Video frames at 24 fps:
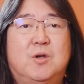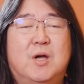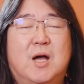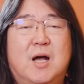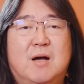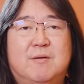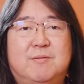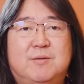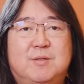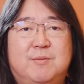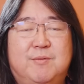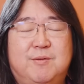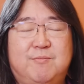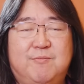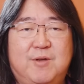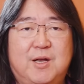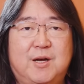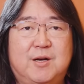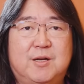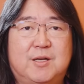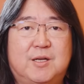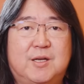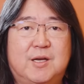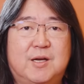you have to be
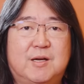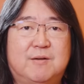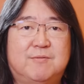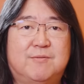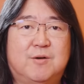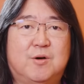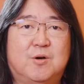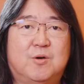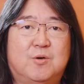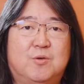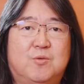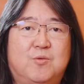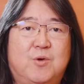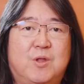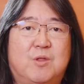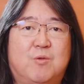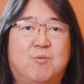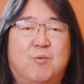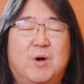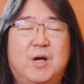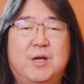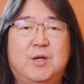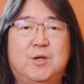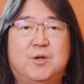very careful
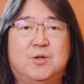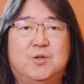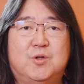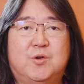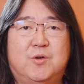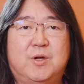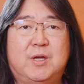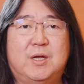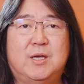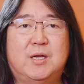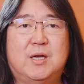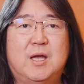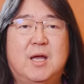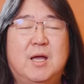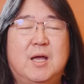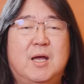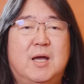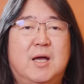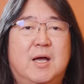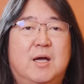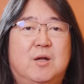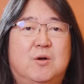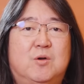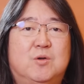with what you're doing
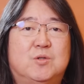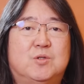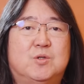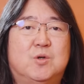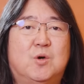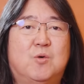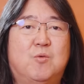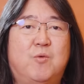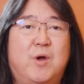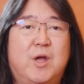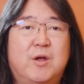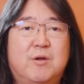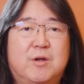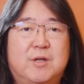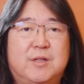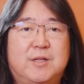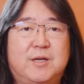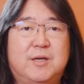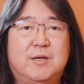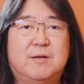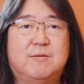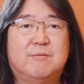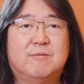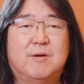and also where you
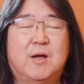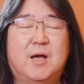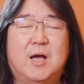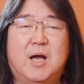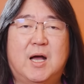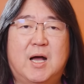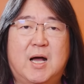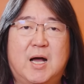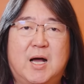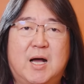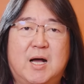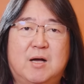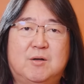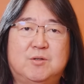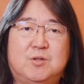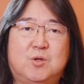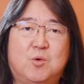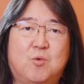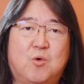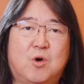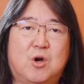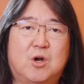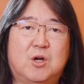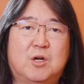live, how
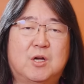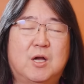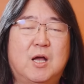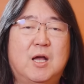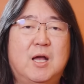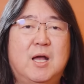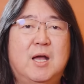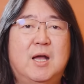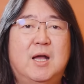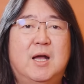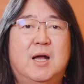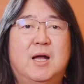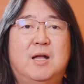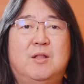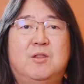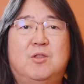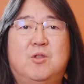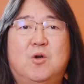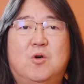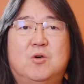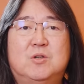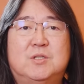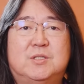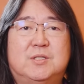to work,
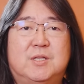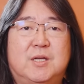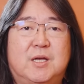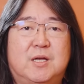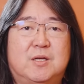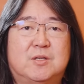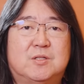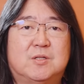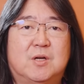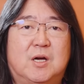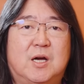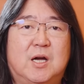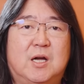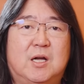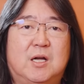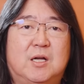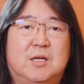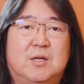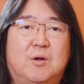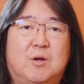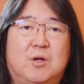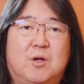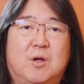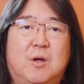and those things
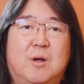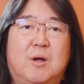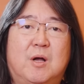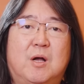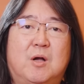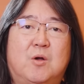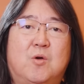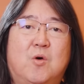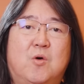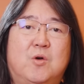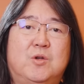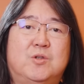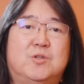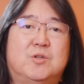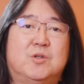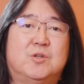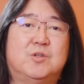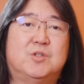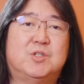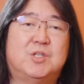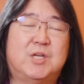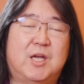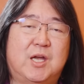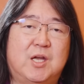are going
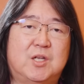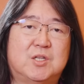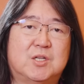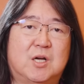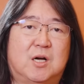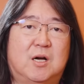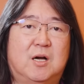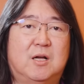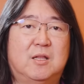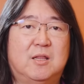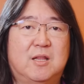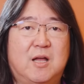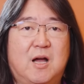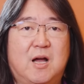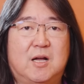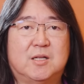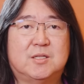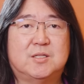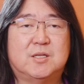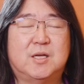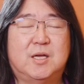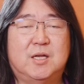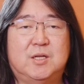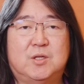to change a
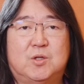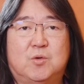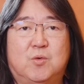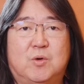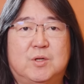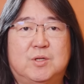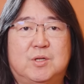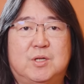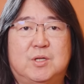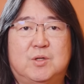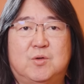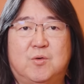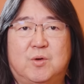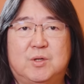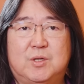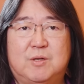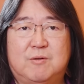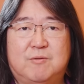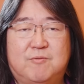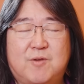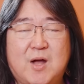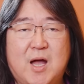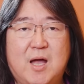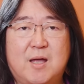lot in
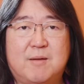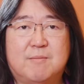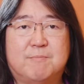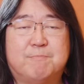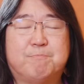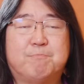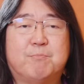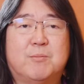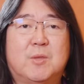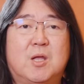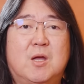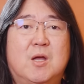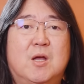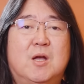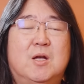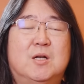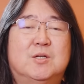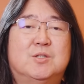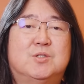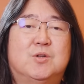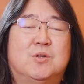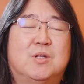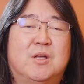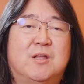2025.
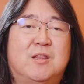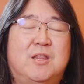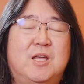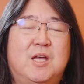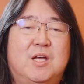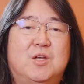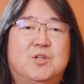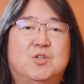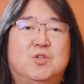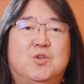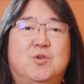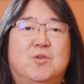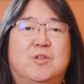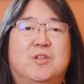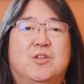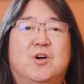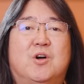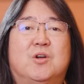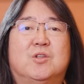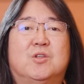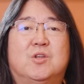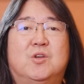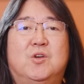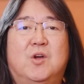So the things you
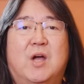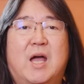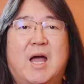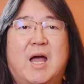thought you